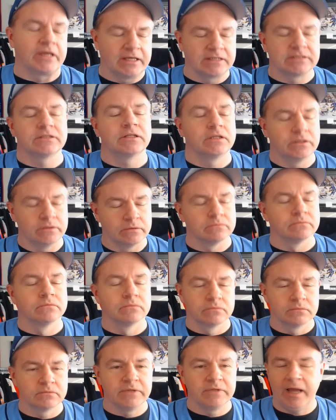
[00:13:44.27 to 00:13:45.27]
Yes, they do.
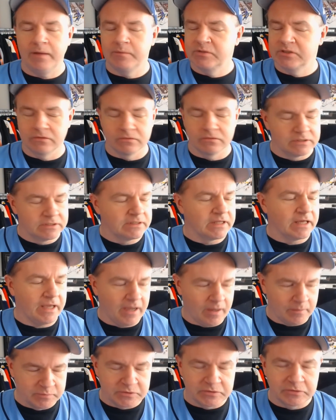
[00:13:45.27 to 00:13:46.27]
Absolutely. They
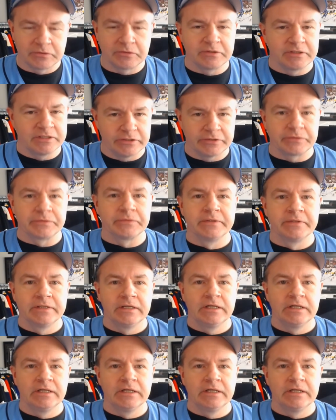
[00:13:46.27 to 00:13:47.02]
absolutely do.